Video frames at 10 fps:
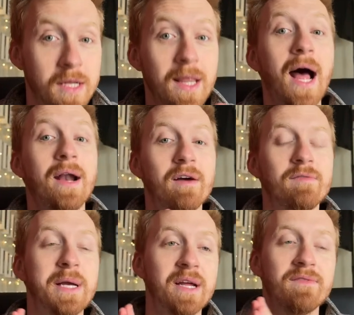a lot of
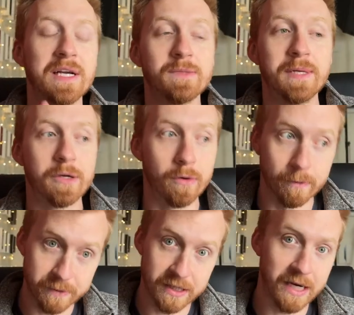big investment
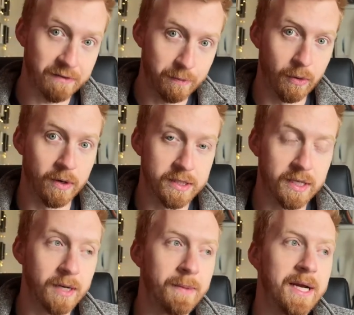groups that have poured a
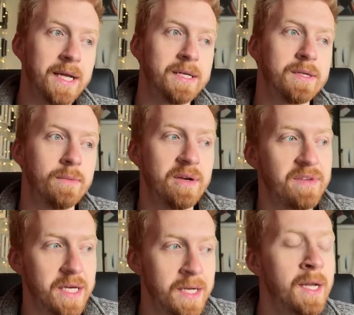ton of money into
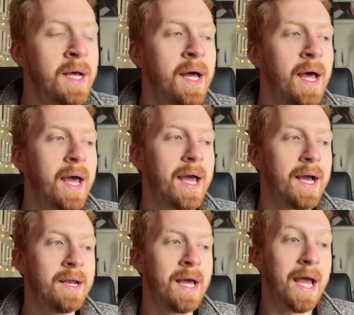Rivian.
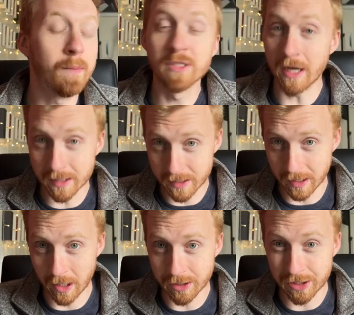And Amazon is the
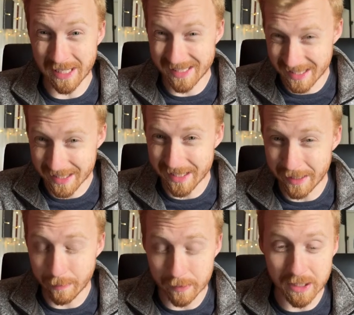largest at
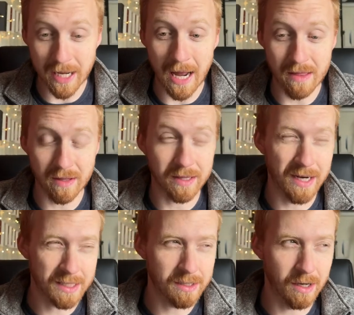16%. I think the
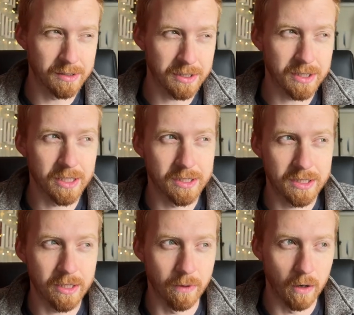next largest is
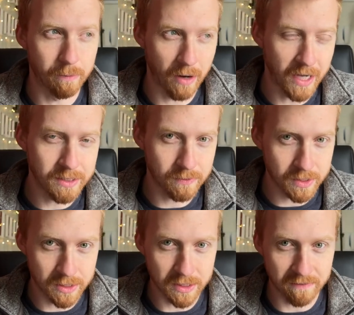T. Rowe Price,
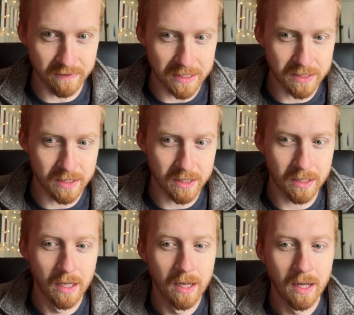which has invested